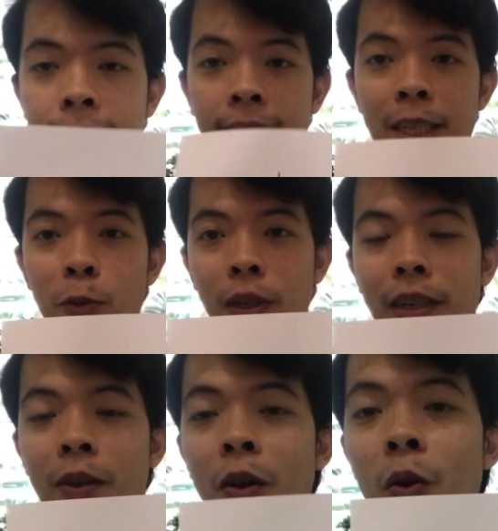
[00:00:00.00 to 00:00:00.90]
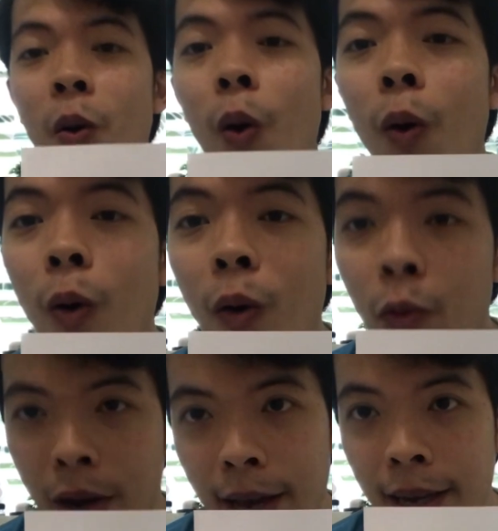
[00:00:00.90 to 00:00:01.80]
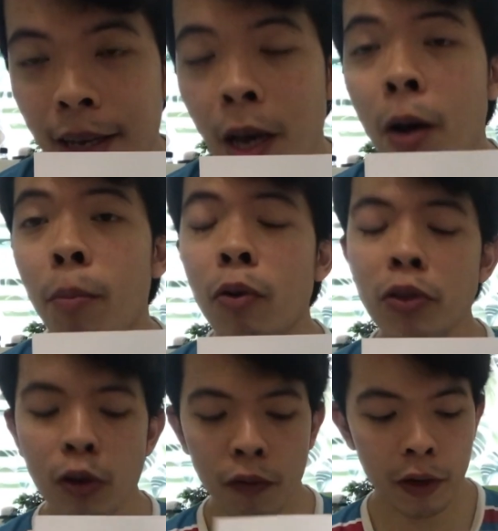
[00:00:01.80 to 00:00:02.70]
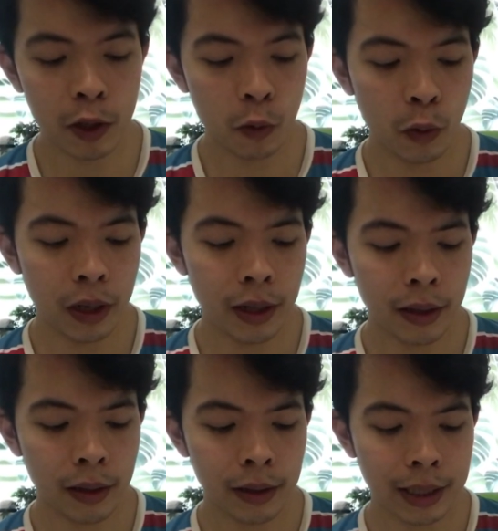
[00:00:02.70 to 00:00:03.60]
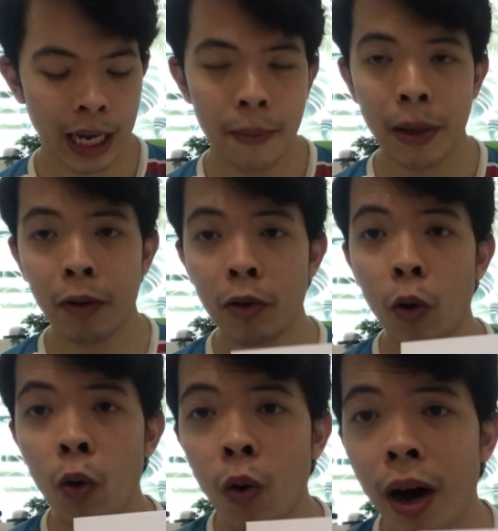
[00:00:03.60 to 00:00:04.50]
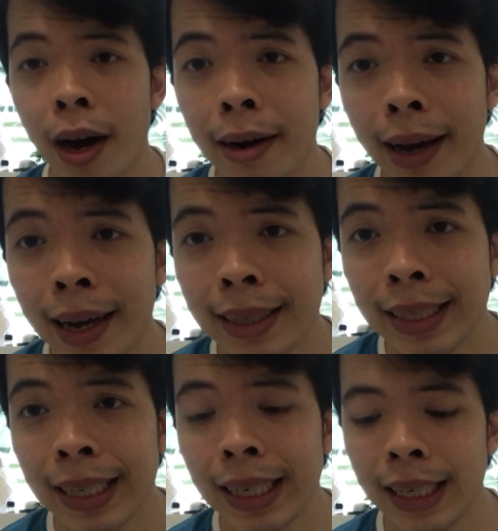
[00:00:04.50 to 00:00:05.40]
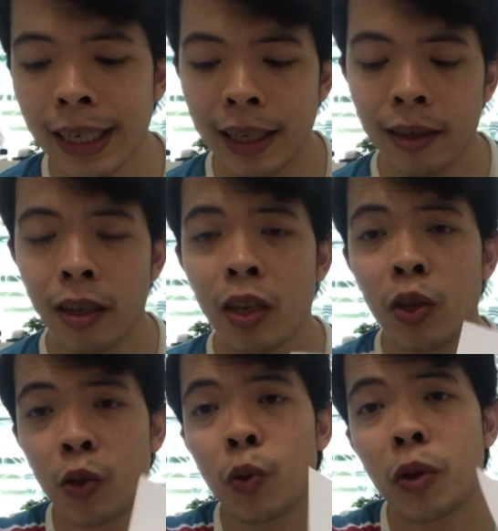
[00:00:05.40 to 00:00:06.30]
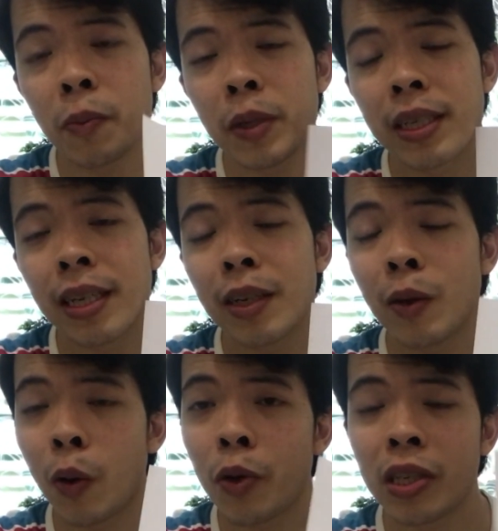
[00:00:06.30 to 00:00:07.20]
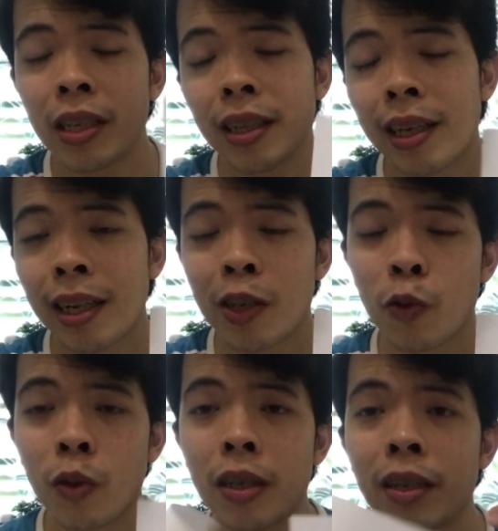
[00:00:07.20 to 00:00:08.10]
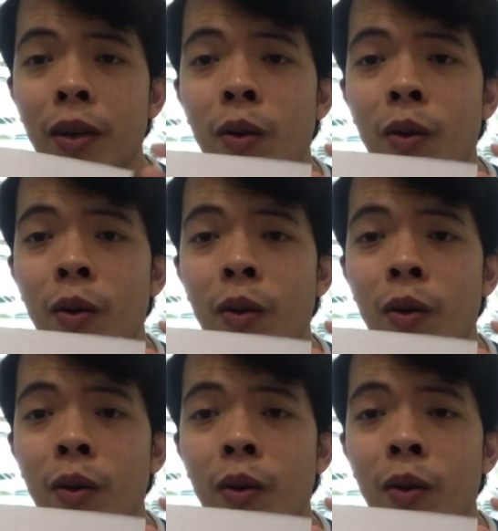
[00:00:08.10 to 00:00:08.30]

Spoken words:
This word, alright. Most of us will type out O-R-I-T-E to represent the original English word